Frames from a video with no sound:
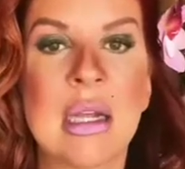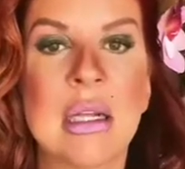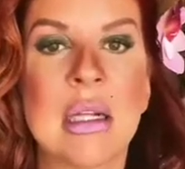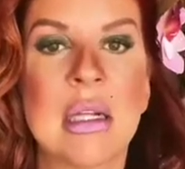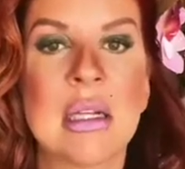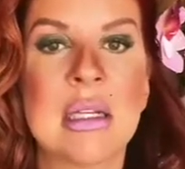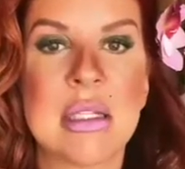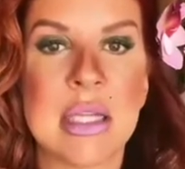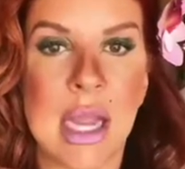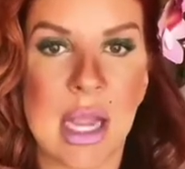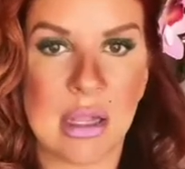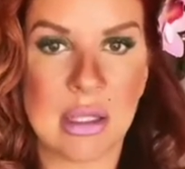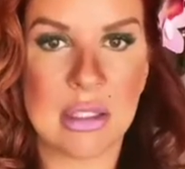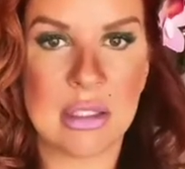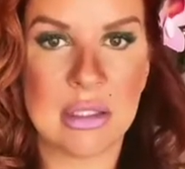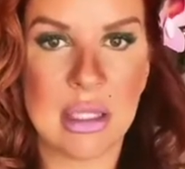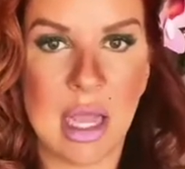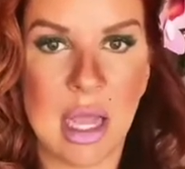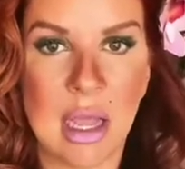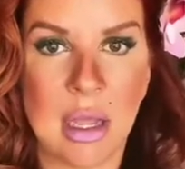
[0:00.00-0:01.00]

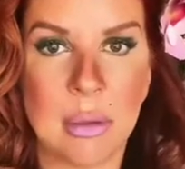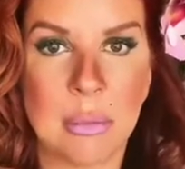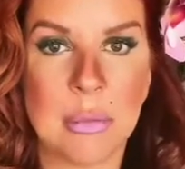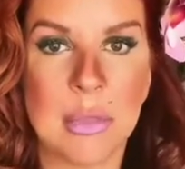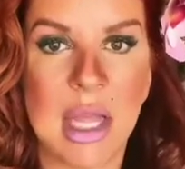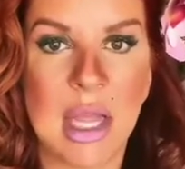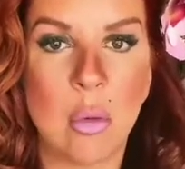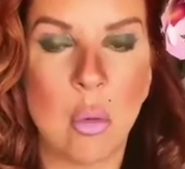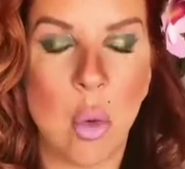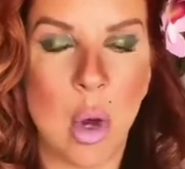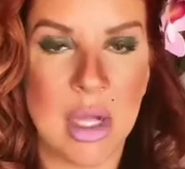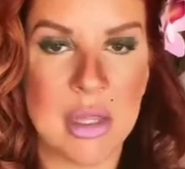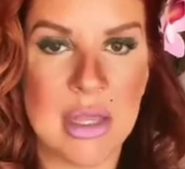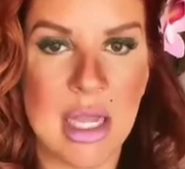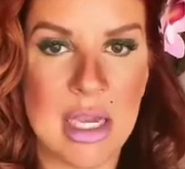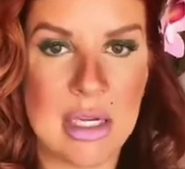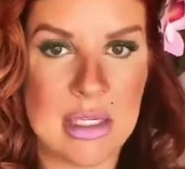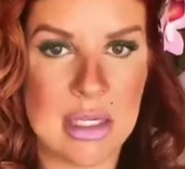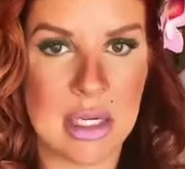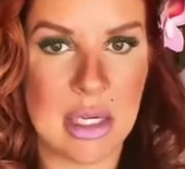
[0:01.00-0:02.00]
telling them that what
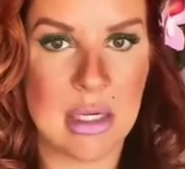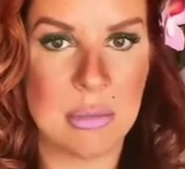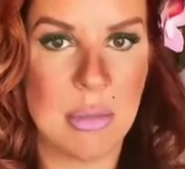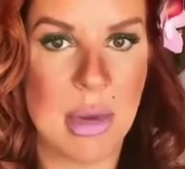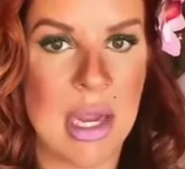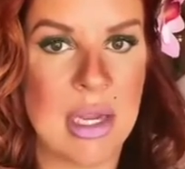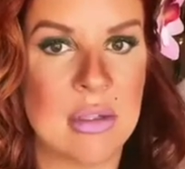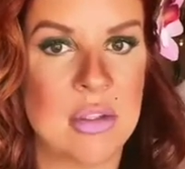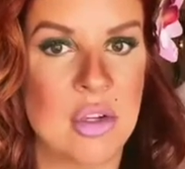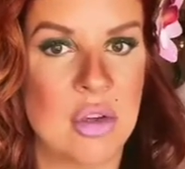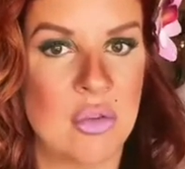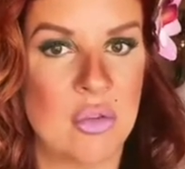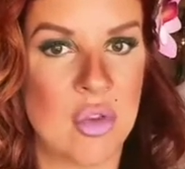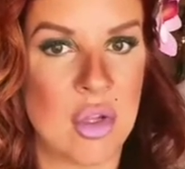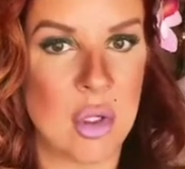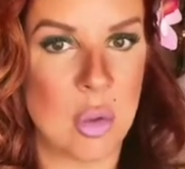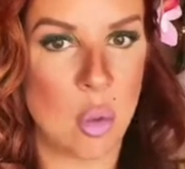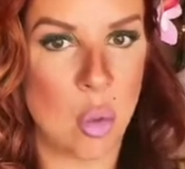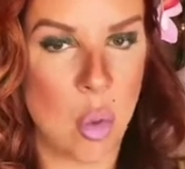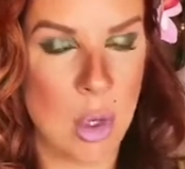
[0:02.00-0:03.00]
they did made you
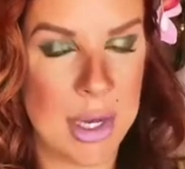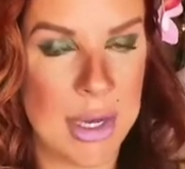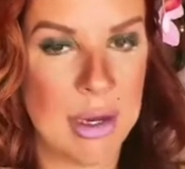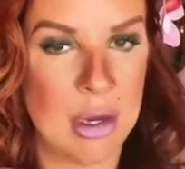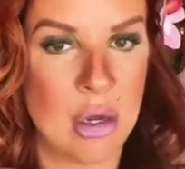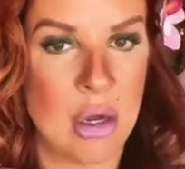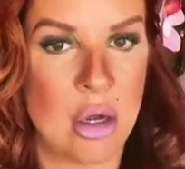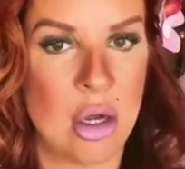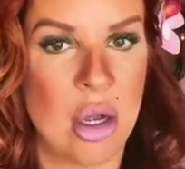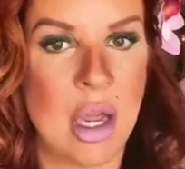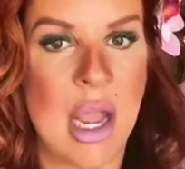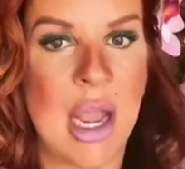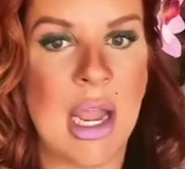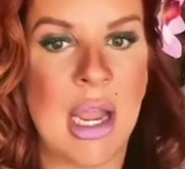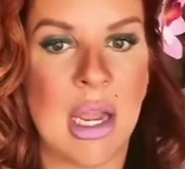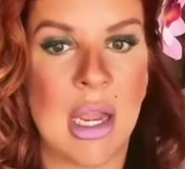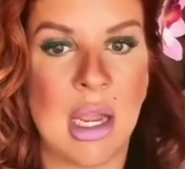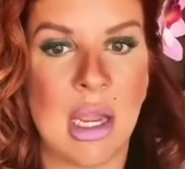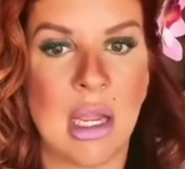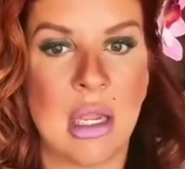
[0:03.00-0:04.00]
feel weird,
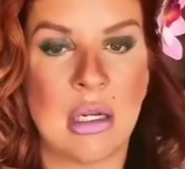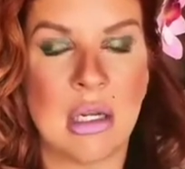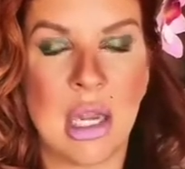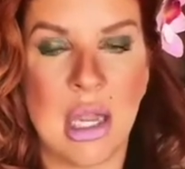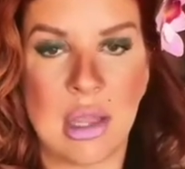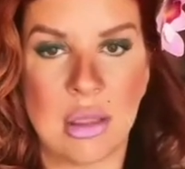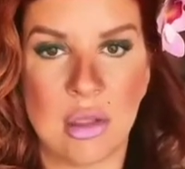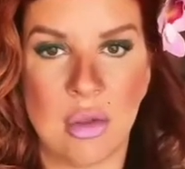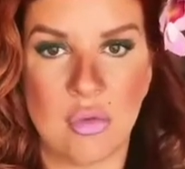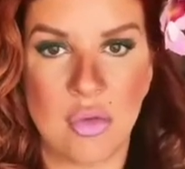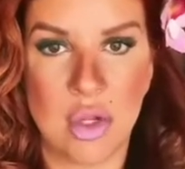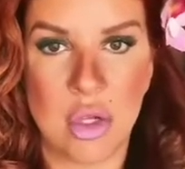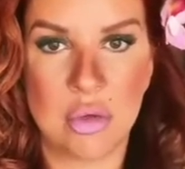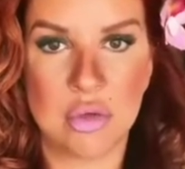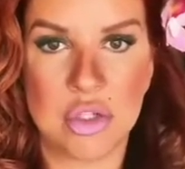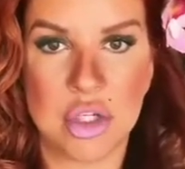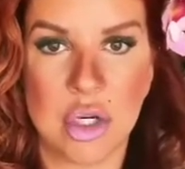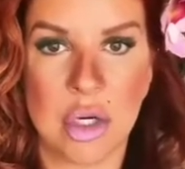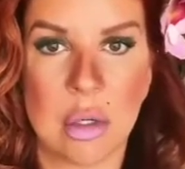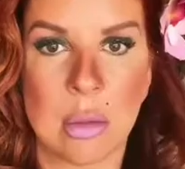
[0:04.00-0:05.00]
and in the
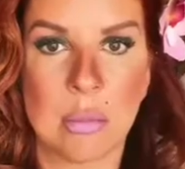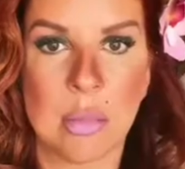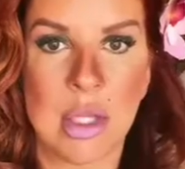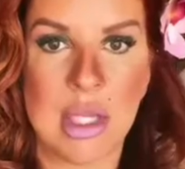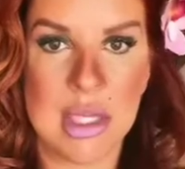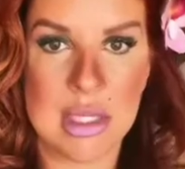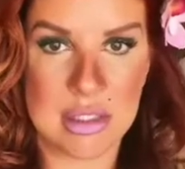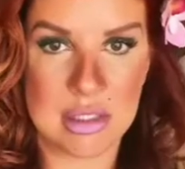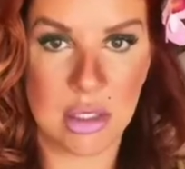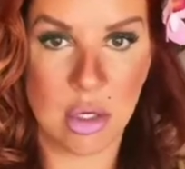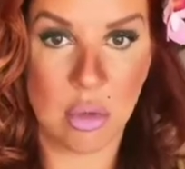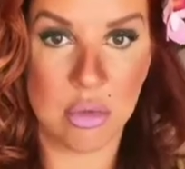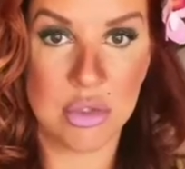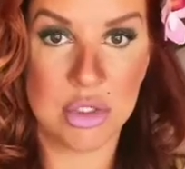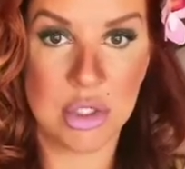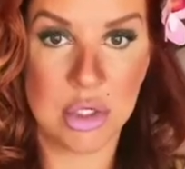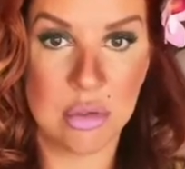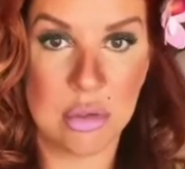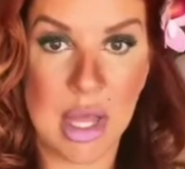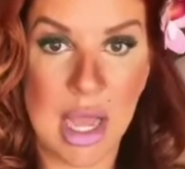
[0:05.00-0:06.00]
future, please don't
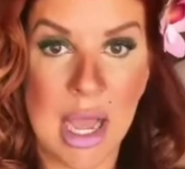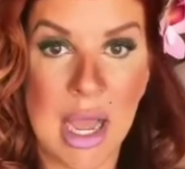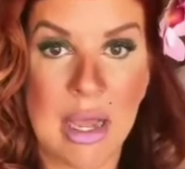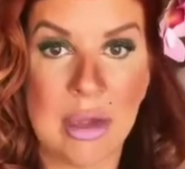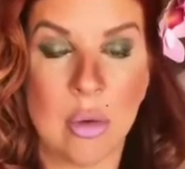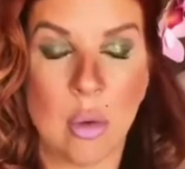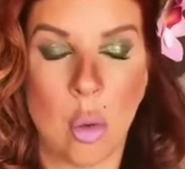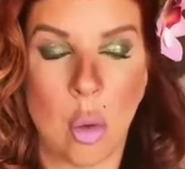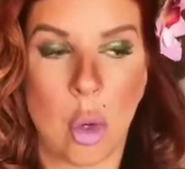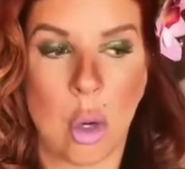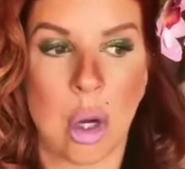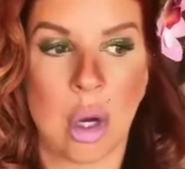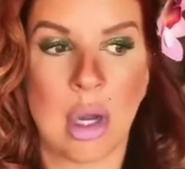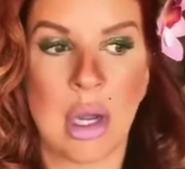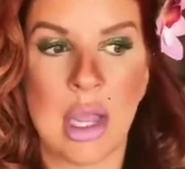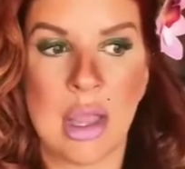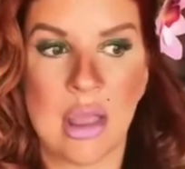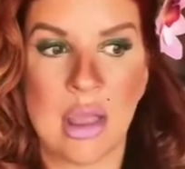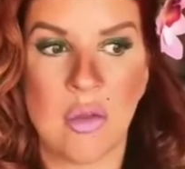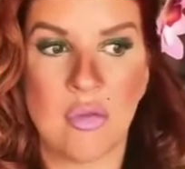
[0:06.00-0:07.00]
do that, or
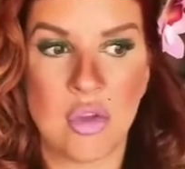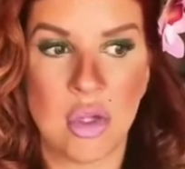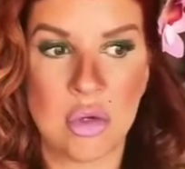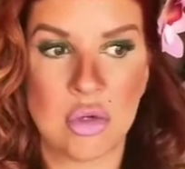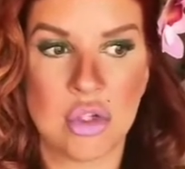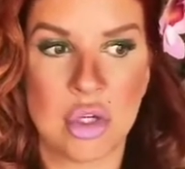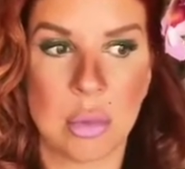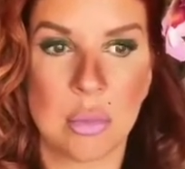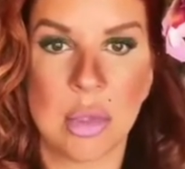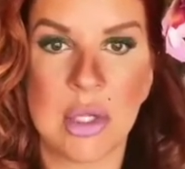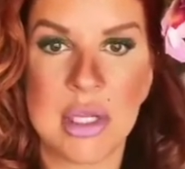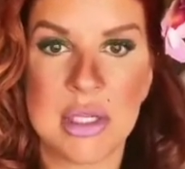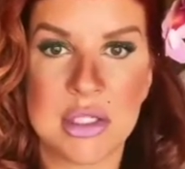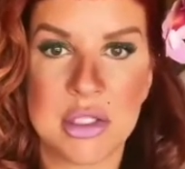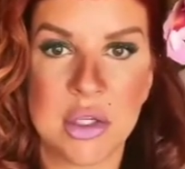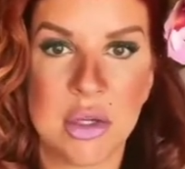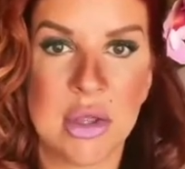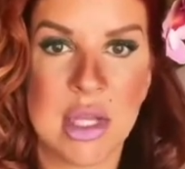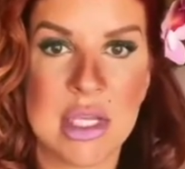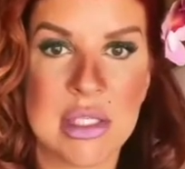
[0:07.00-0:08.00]
in the future, please
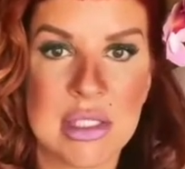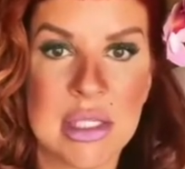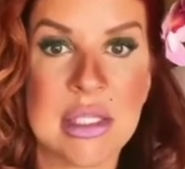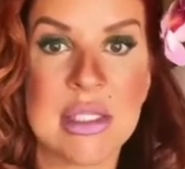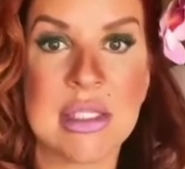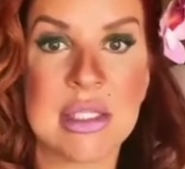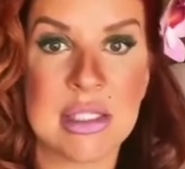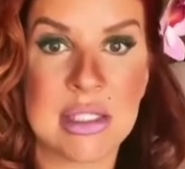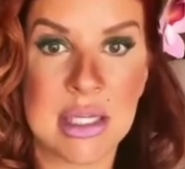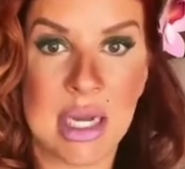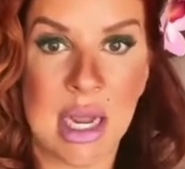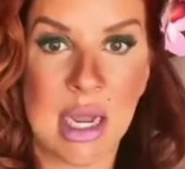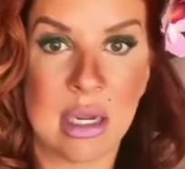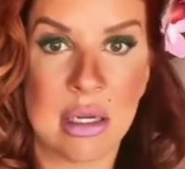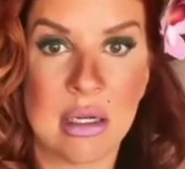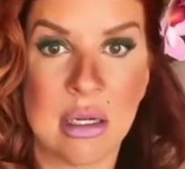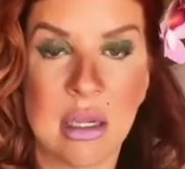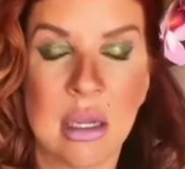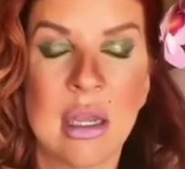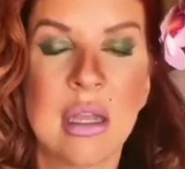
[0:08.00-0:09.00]
do this
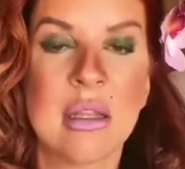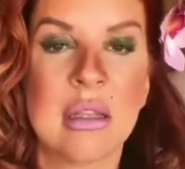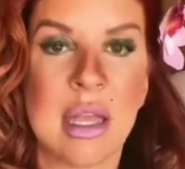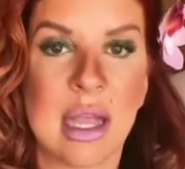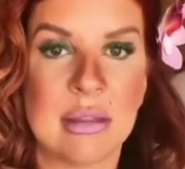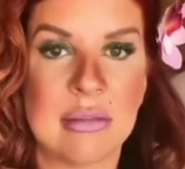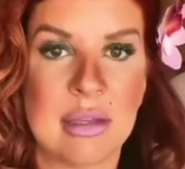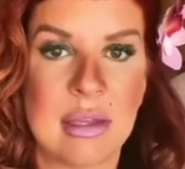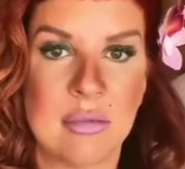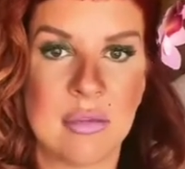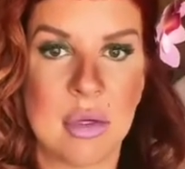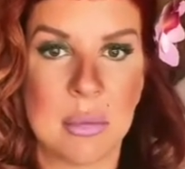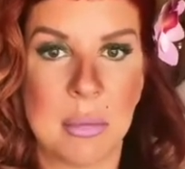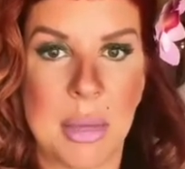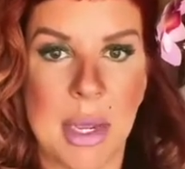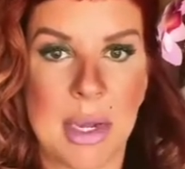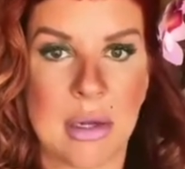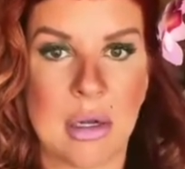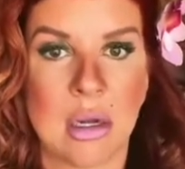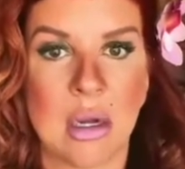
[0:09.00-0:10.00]
instead. That's even
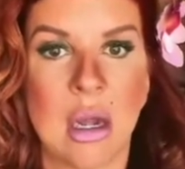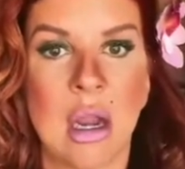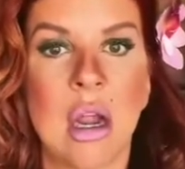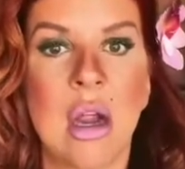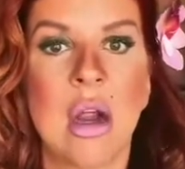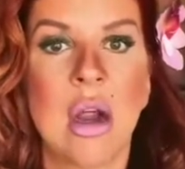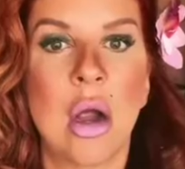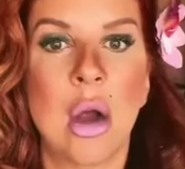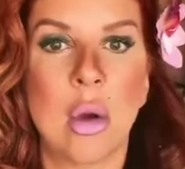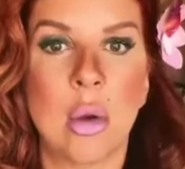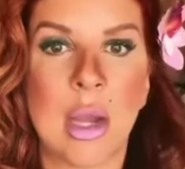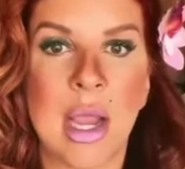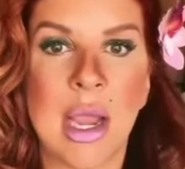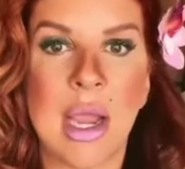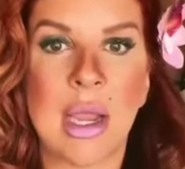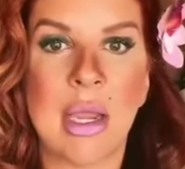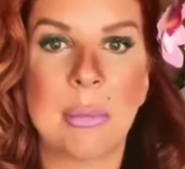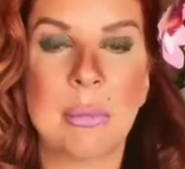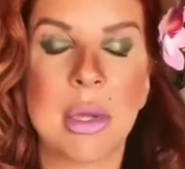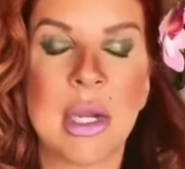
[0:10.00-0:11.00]
better.
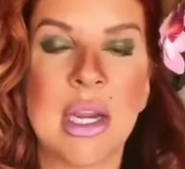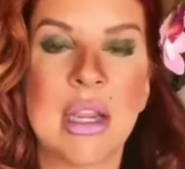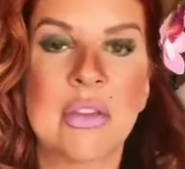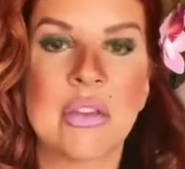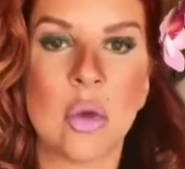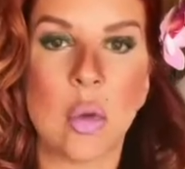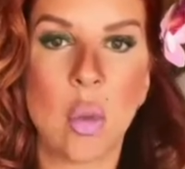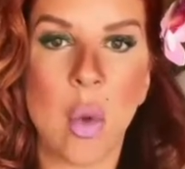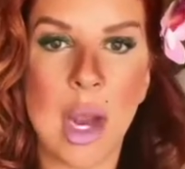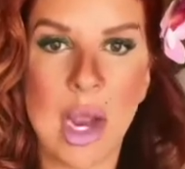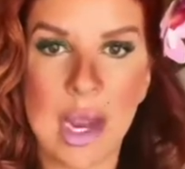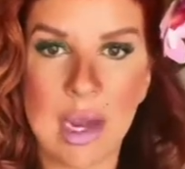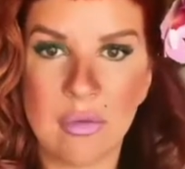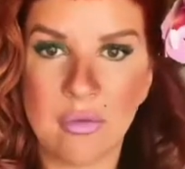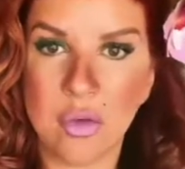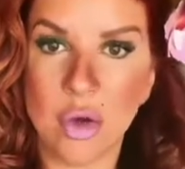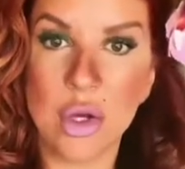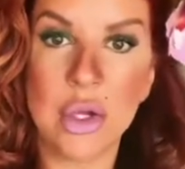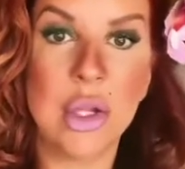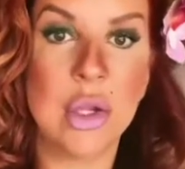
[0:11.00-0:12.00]
Okay, but it's a way
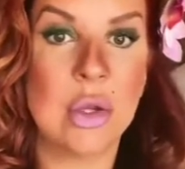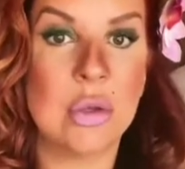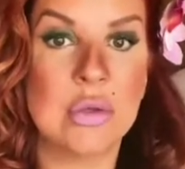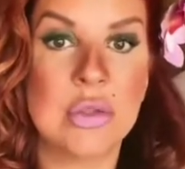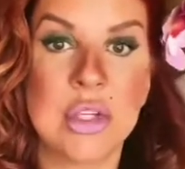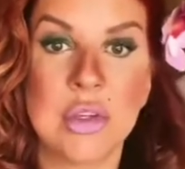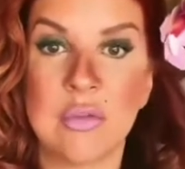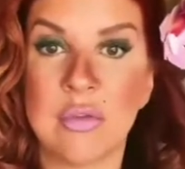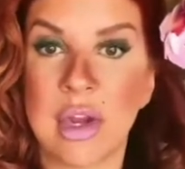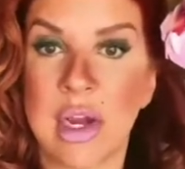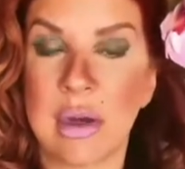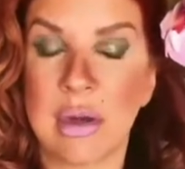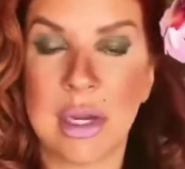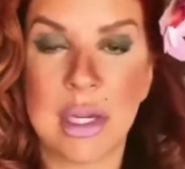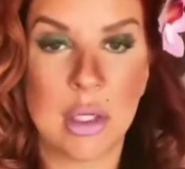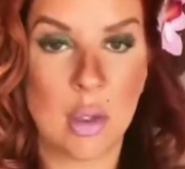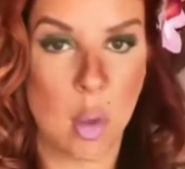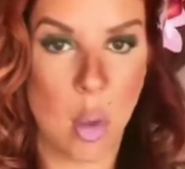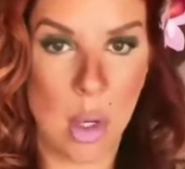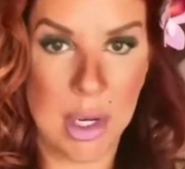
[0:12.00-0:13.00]
for you to very
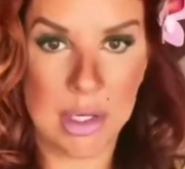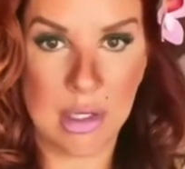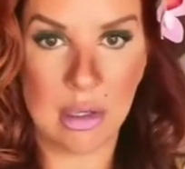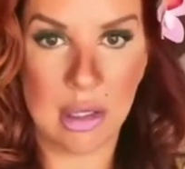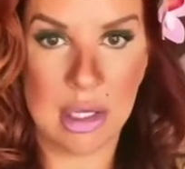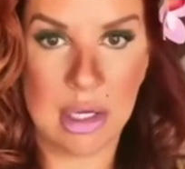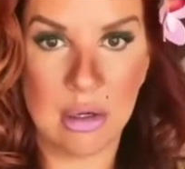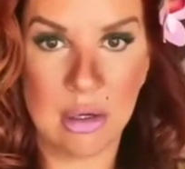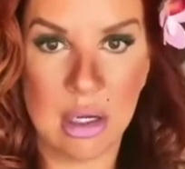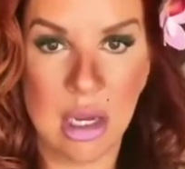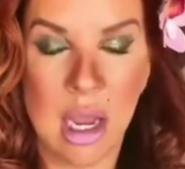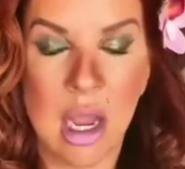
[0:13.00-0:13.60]
quickly